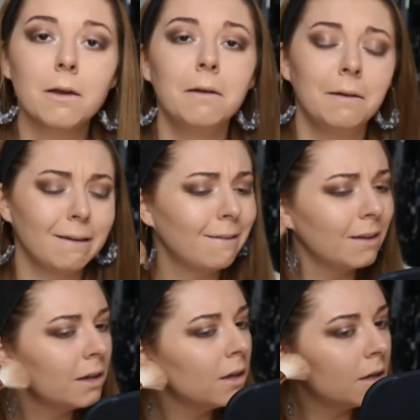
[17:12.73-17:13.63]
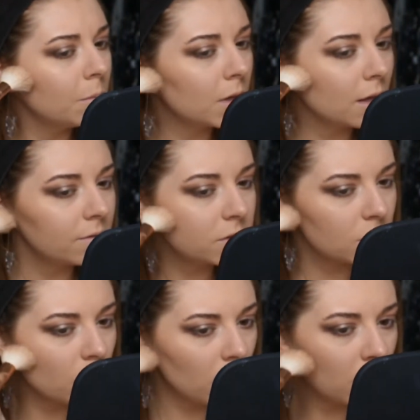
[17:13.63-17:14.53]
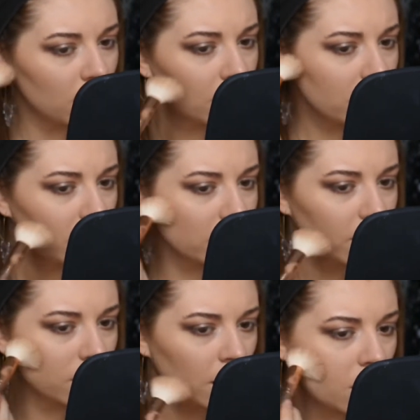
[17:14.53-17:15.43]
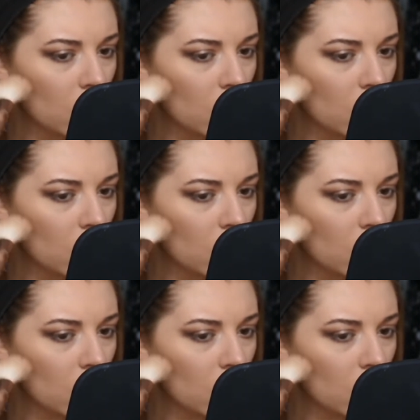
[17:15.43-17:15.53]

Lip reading: my life's so hard.